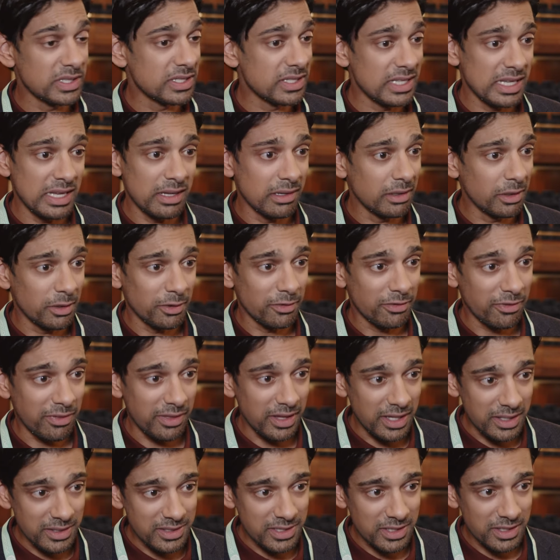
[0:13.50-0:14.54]
to see a lot of
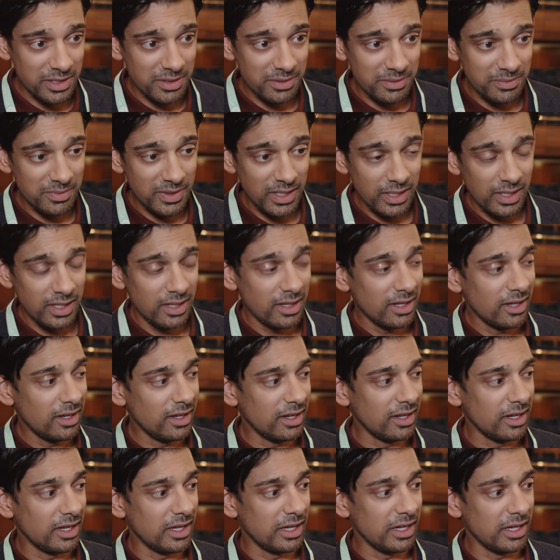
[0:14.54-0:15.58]
theatre.
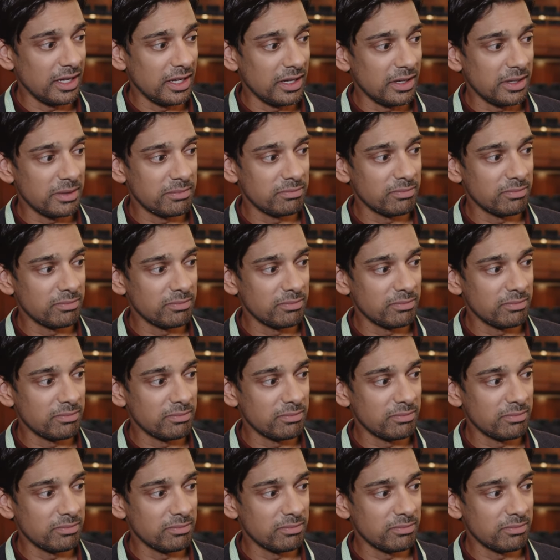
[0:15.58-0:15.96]
Uh,